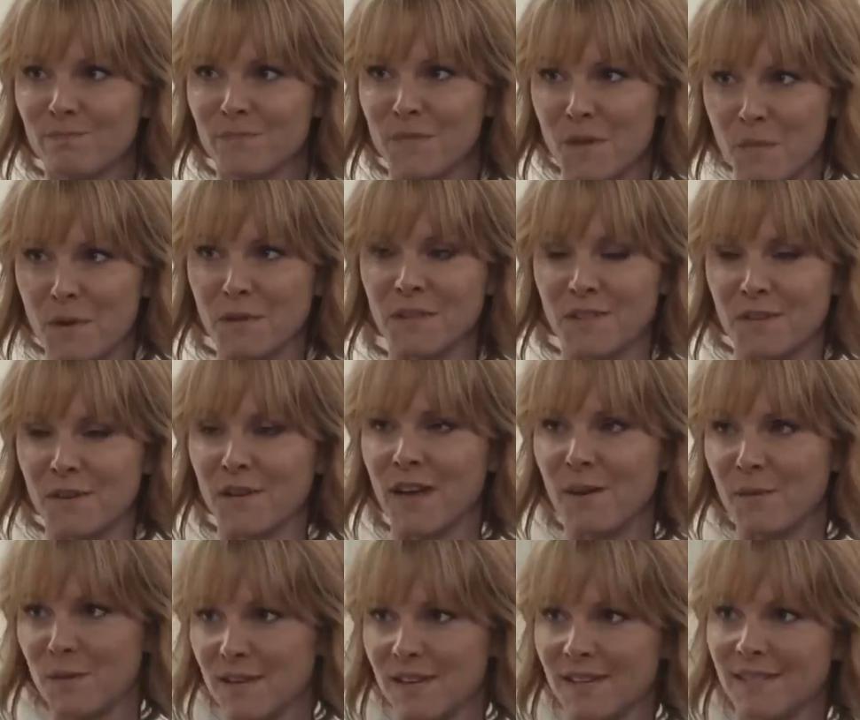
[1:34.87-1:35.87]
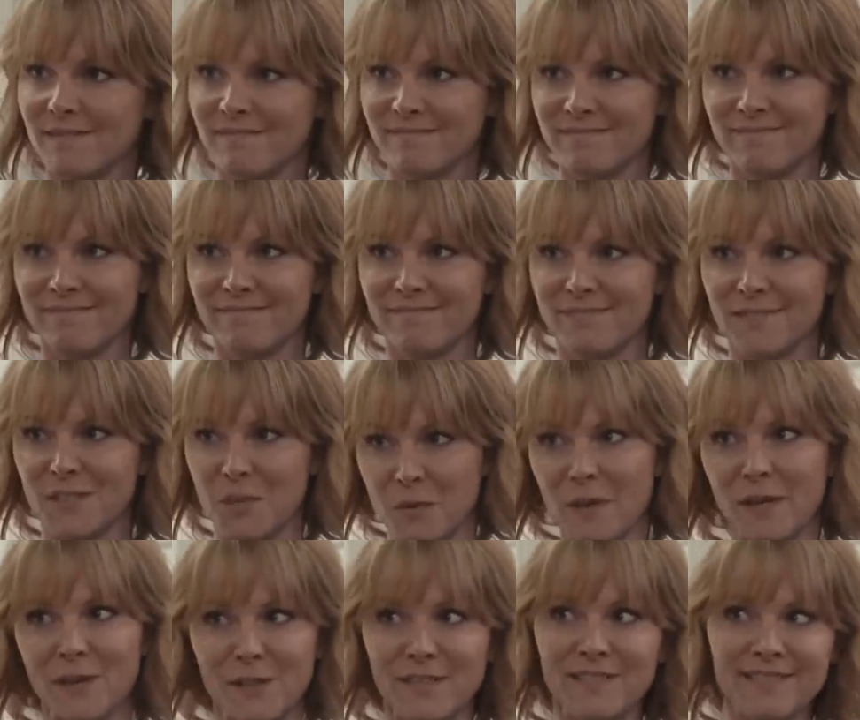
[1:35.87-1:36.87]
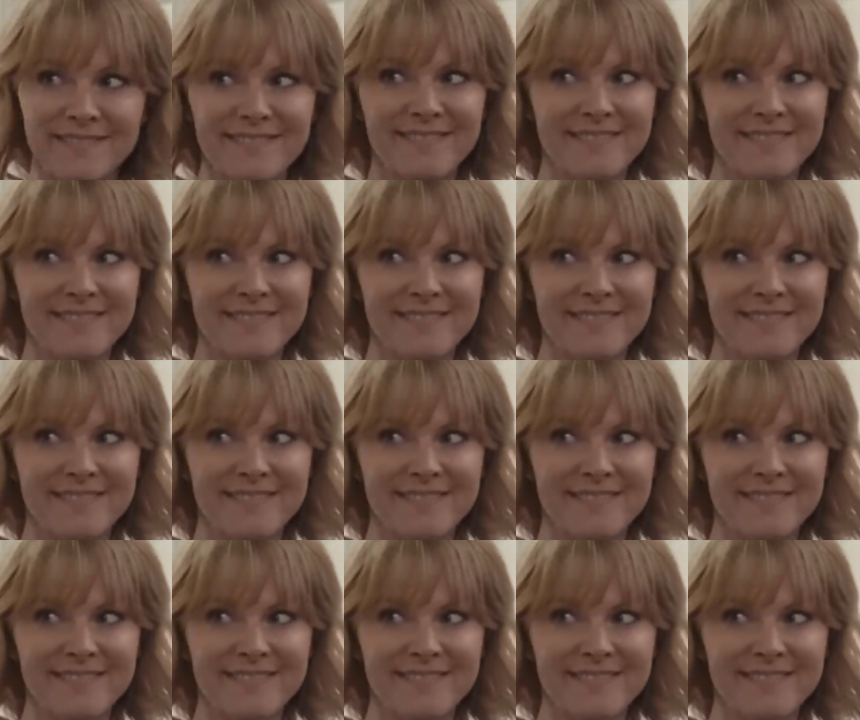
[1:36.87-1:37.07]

The boss is okay with it, so we're good.